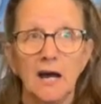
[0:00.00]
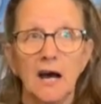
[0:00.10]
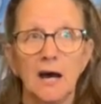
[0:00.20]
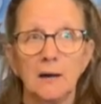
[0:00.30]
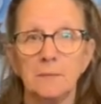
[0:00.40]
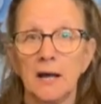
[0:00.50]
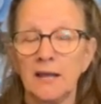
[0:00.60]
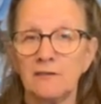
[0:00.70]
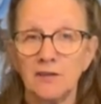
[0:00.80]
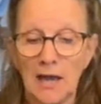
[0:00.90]
I
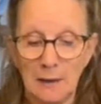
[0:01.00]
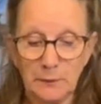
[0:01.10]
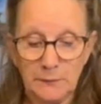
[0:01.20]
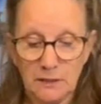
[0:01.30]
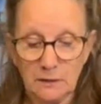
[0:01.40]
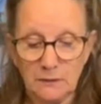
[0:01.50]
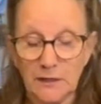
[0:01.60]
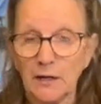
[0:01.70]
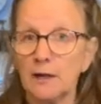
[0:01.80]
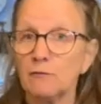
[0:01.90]
have chamomile
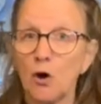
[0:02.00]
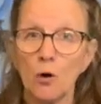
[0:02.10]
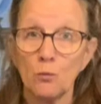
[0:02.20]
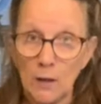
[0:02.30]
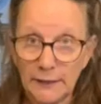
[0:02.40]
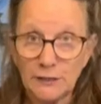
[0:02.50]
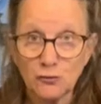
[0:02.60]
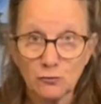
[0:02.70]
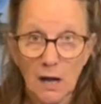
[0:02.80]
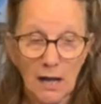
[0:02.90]
that I've already
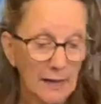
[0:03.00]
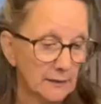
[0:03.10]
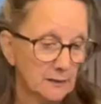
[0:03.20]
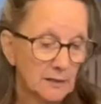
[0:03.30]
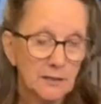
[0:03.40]
dried,